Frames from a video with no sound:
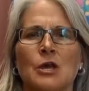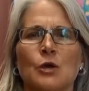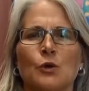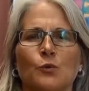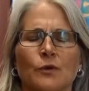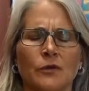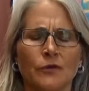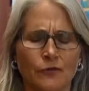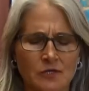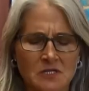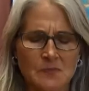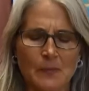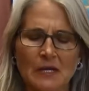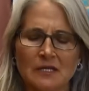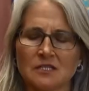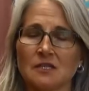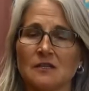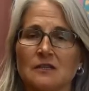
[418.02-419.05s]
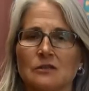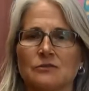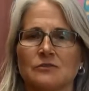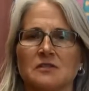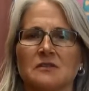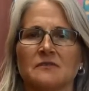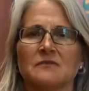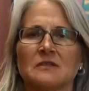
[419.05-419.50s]
With respect to the
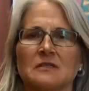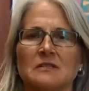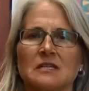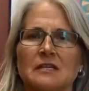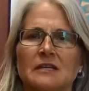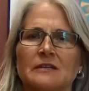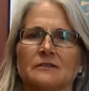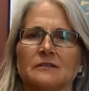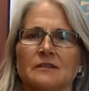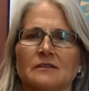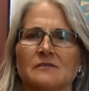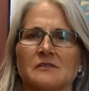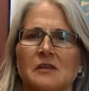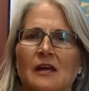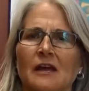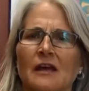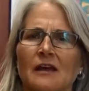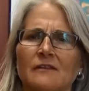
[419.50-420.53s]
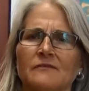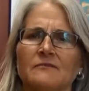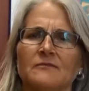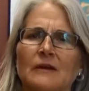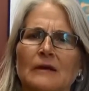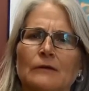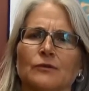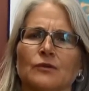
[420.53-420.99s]
use of these heel lifts, I have
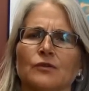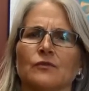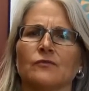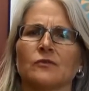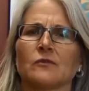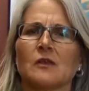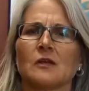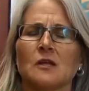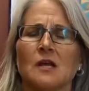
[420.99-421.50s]
found over the